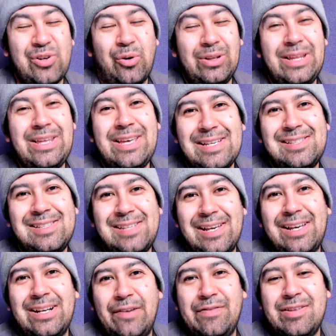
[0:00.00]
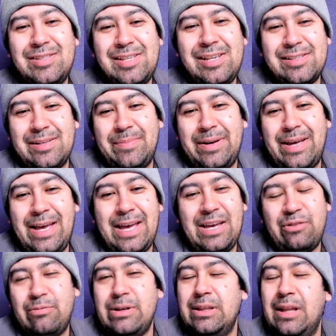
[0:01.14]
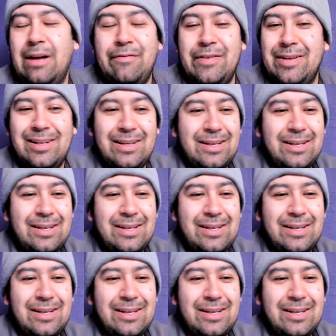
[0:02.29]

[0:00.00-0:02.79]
only his second of the season, but hey, we love it.